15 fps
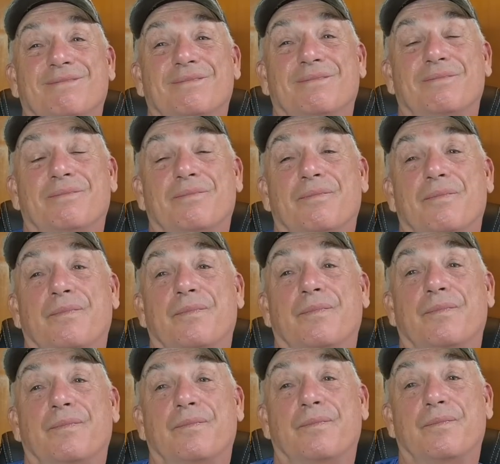
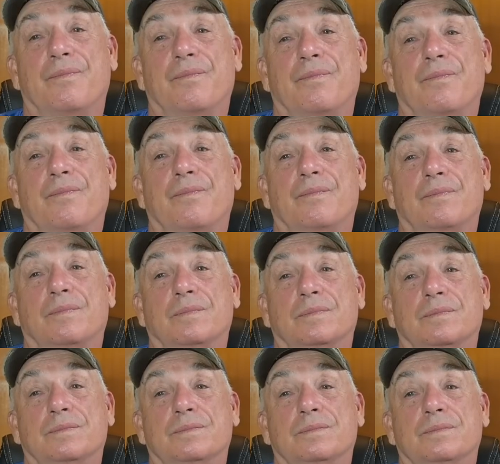
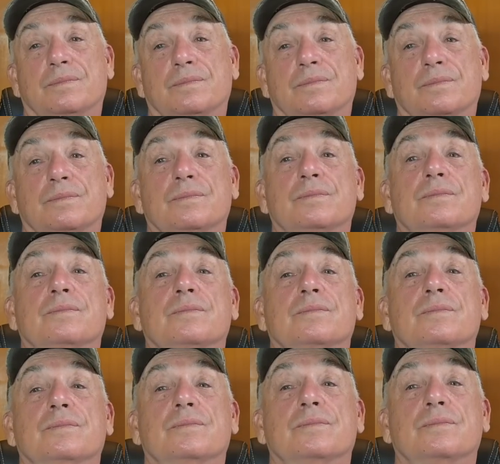
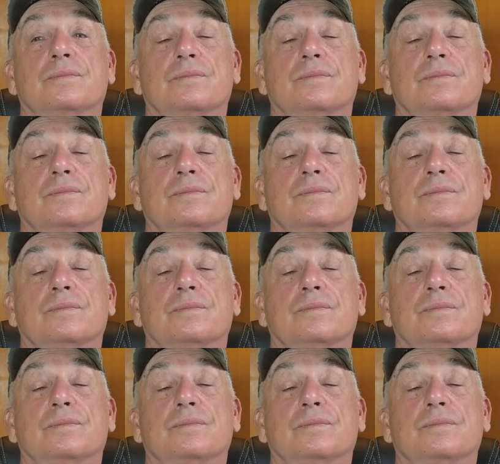No one is speaking in this clip.